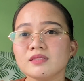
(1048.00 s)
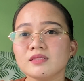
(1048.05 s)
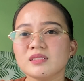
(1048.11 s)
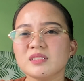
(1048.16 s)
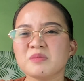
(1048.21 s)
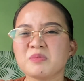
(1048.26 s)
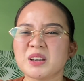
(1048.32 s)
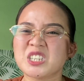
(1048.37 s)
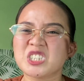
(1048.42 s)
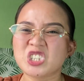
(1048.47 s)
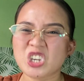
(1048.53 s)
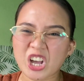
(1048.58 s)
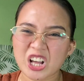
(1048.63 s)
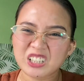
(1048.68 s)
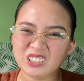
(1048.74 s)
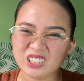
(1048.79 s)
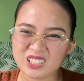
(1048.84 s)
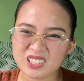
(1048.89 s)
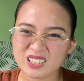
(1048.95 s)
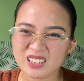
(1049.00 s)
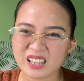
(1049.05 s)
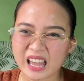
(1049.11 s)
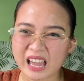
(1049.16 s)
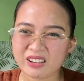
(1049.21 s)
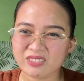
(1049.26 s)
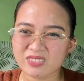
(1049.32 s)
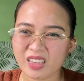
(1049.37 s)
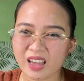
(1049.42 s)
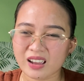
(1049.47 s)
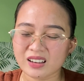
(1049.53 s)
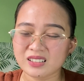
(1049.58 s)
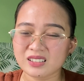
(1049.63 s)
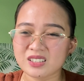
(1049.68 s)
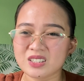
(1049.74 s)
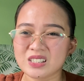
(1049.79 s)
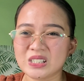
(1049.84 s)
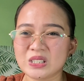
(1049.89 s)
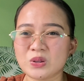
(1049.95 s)
my child doesn't have that.
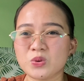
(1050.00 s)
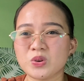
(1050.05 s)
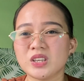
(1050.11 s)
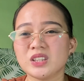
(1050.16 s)
So it